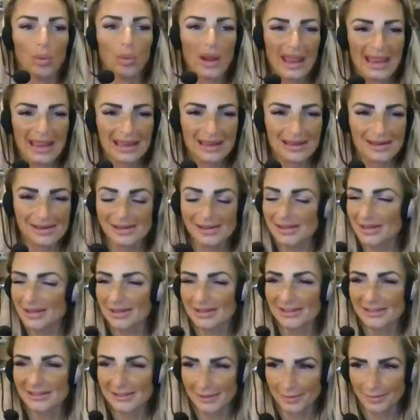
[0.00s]
it
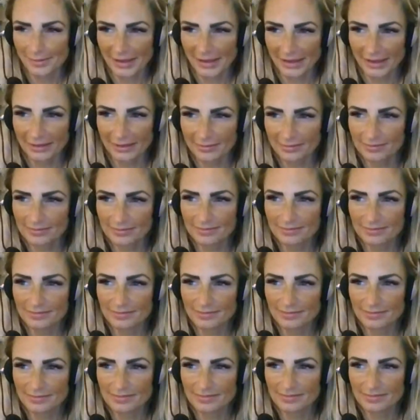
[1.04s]
weighs
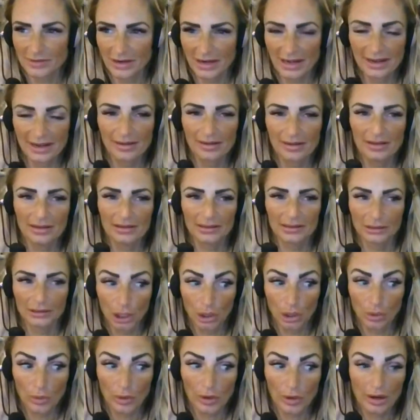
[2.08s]
something, right?
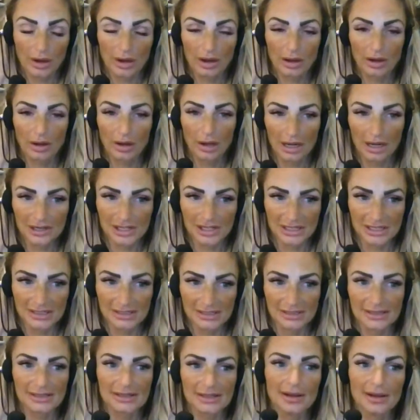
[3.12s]
Lower
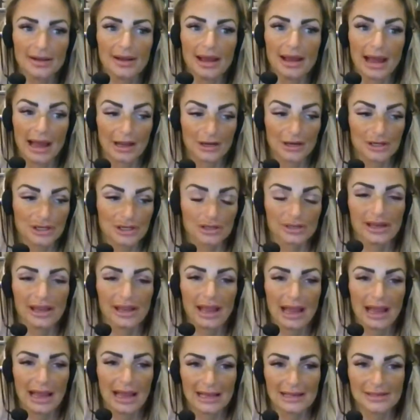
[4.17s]
consciousness
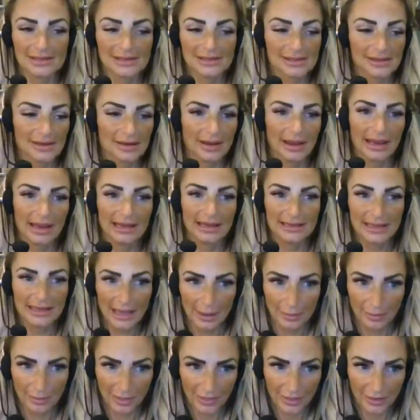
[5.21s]
actually has
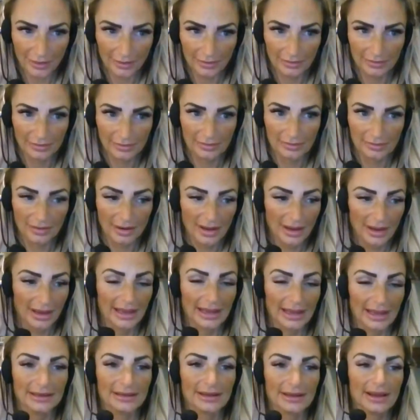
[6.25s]
a depth.
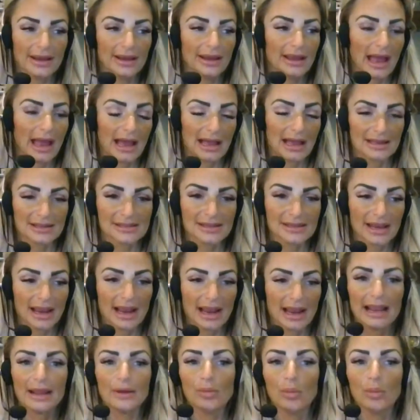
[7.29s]
It
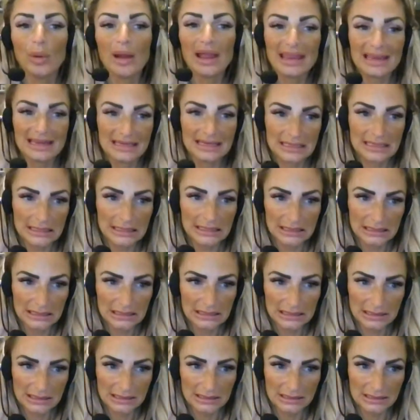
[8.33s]
has a weight,
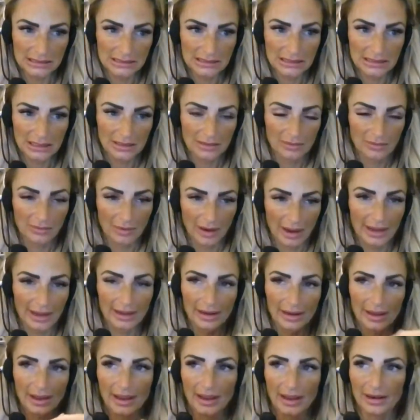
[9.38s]

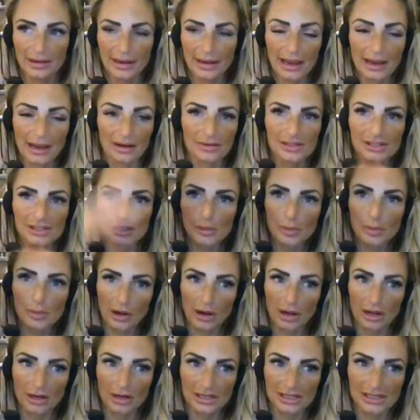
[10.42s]
right? Now,
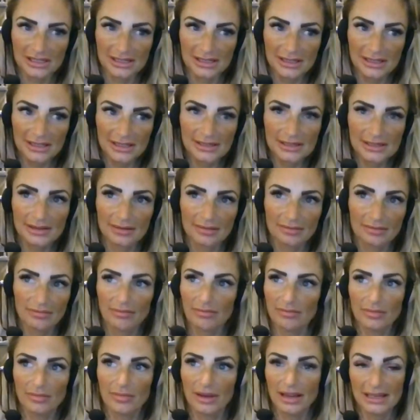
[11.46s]
superconsciousness
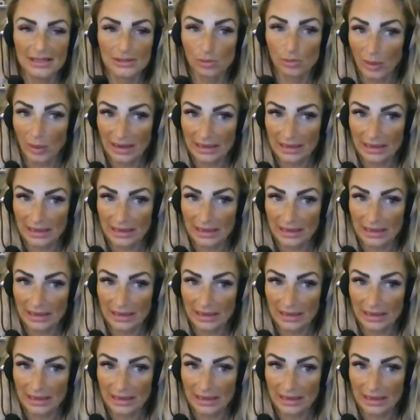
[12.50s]
is